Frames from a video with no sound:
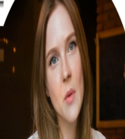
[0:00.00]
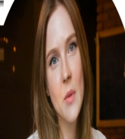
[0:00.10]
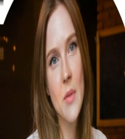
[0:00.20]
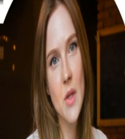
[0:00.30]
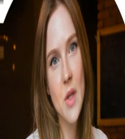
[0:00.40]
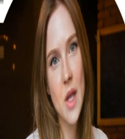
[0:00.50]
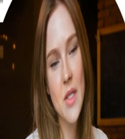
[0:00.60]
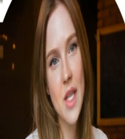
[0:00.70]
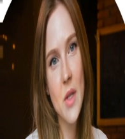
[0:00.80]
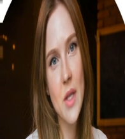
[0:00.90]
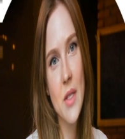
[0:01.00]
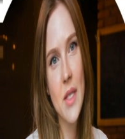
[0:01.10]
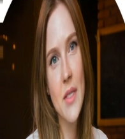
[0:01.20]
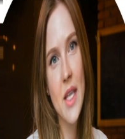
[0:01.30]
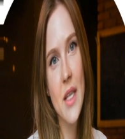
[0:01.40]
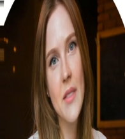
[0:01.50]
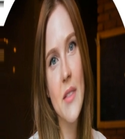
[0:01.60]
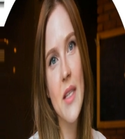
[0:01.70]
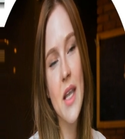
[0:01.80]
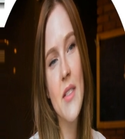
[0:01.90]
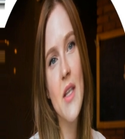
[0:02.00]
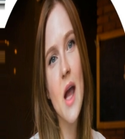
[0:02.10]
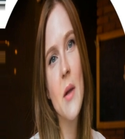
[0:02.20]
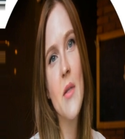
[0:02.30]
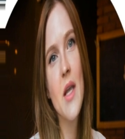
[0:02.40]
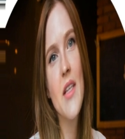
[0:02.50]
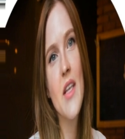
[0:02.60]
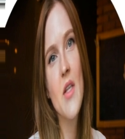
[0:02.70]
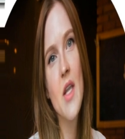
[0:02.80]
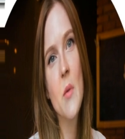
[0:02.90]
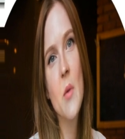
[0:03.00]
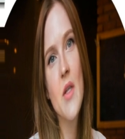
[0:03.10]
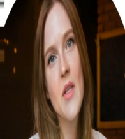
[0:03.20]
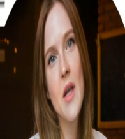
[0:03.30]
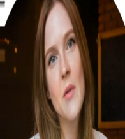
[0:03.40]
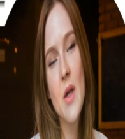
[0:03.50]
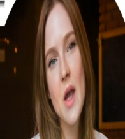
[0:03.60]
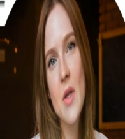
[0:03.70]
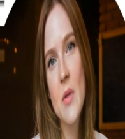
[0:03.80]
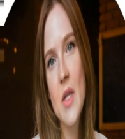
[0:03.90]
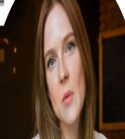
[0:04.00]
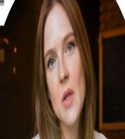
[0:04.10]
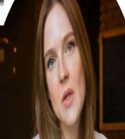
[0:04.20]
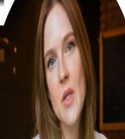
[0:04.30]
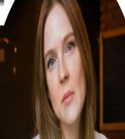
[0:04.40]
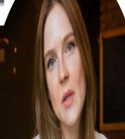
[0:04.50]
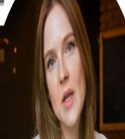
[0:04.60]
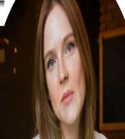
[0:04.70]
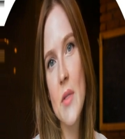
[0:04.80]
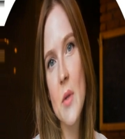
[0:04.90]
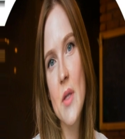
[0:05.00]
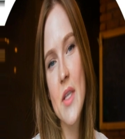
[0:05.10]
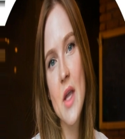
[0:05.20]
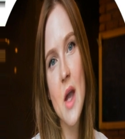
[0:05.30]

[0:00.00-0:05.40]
epidermal necrolysis TEN, TEN is usually classified as the end spectrum of